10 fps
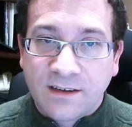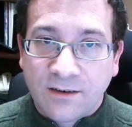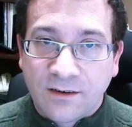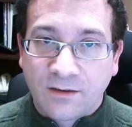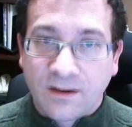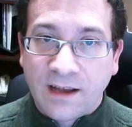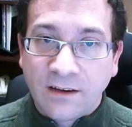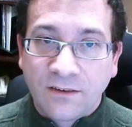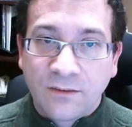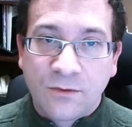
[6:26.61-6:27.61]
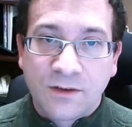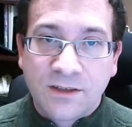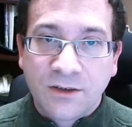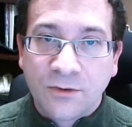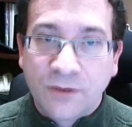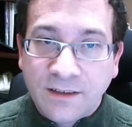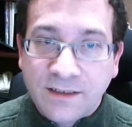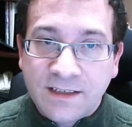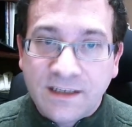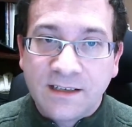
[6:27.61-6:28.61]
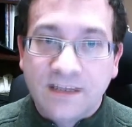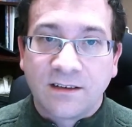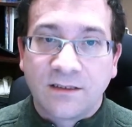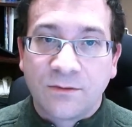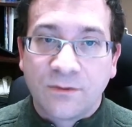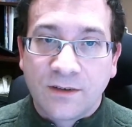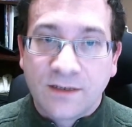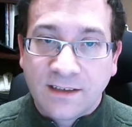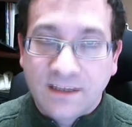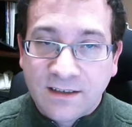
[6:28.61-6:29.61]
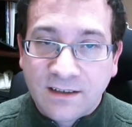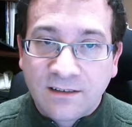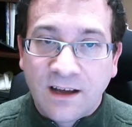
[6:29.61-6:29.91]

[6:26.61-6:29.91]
that are heading towards curing disease and towards extending